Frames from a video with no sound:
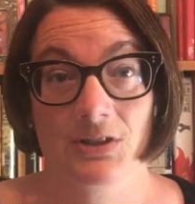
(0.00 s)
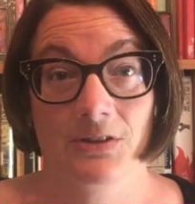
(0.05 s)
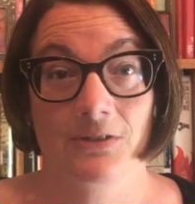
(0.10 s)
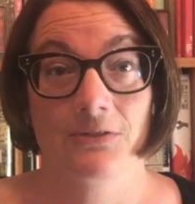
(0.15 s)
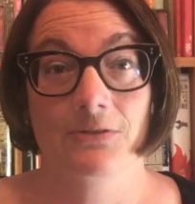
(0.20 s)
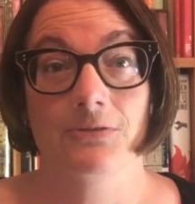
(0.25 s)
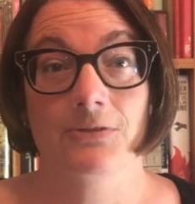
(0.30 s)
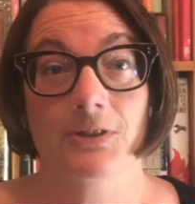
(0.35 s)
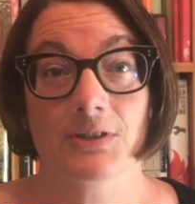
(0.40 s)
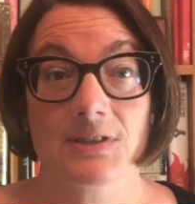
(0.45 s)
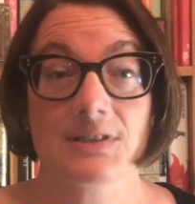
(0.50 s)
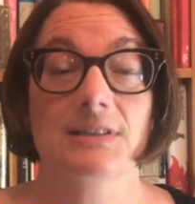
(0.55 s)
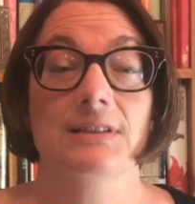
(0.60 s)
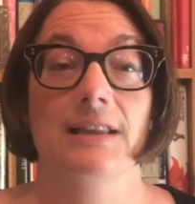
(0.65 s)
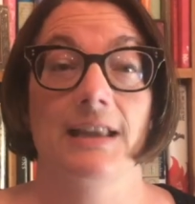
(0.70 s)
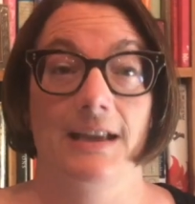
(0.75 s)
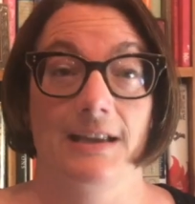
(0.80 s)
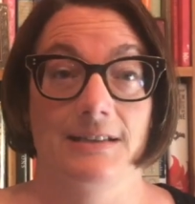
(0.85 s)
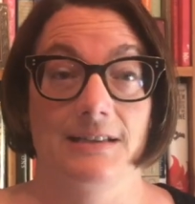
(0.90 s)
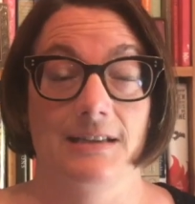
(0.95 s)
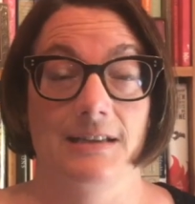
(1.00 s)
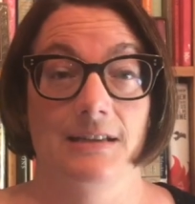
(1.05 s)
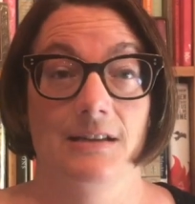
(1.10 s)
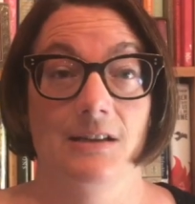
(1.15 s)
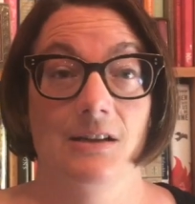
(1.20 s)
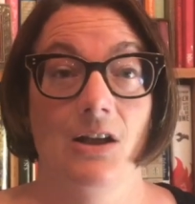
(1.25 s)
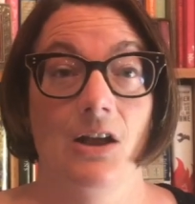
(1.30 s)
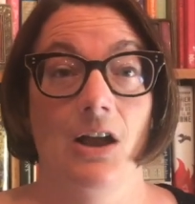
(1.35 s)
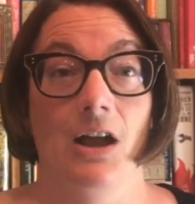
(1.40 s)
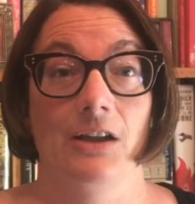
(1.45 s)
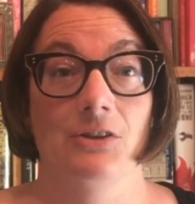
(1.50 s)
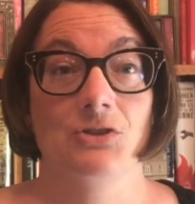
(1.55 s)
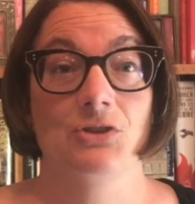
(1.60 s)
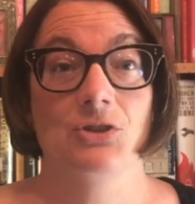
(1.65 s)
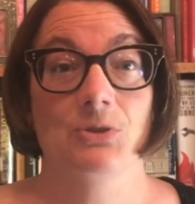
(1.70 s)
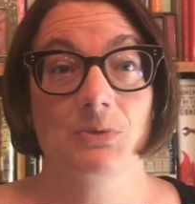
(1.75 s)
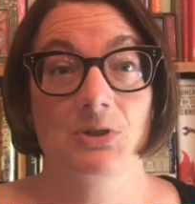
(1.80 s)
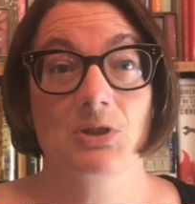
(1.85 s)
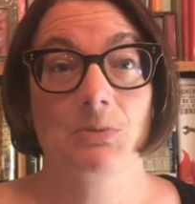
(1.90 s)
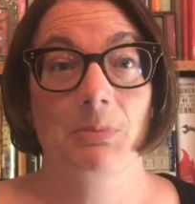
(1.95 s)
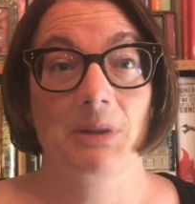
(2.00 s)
first landed on Jewish